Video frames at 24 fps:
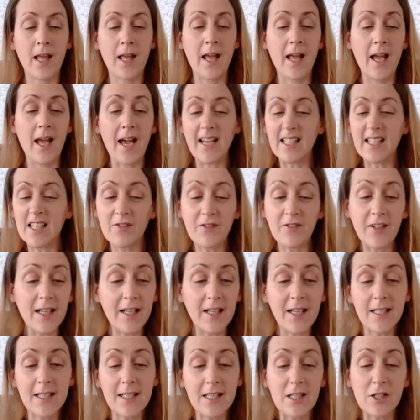As
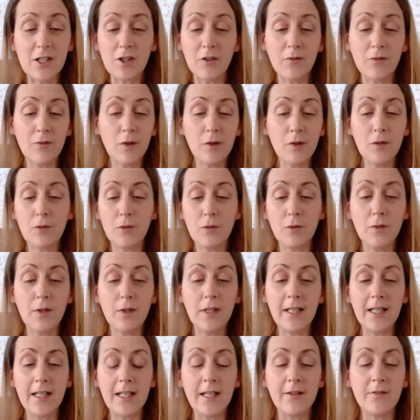Felix snuffled through the
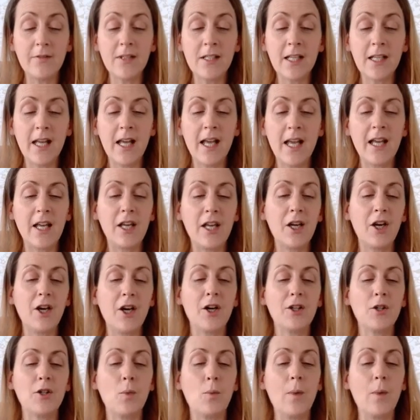leaves, he heard
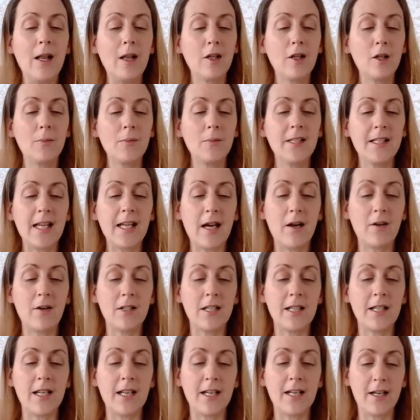a welcome sound
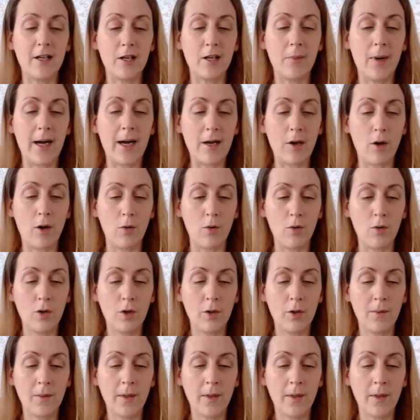in a nearby oak.